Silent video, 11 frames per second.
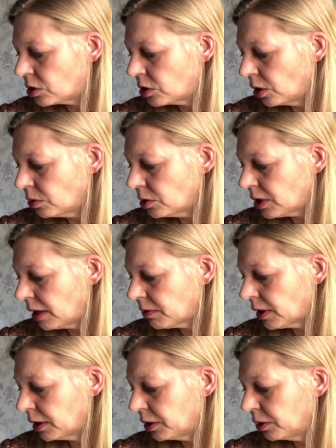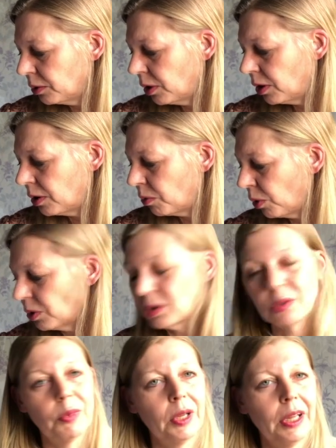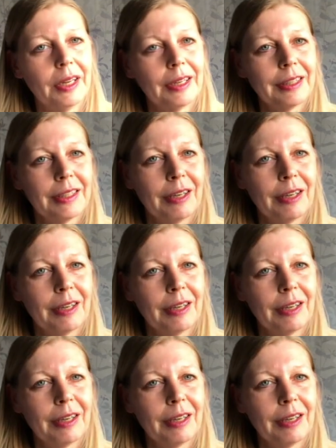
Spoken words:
don't have a clue what to make.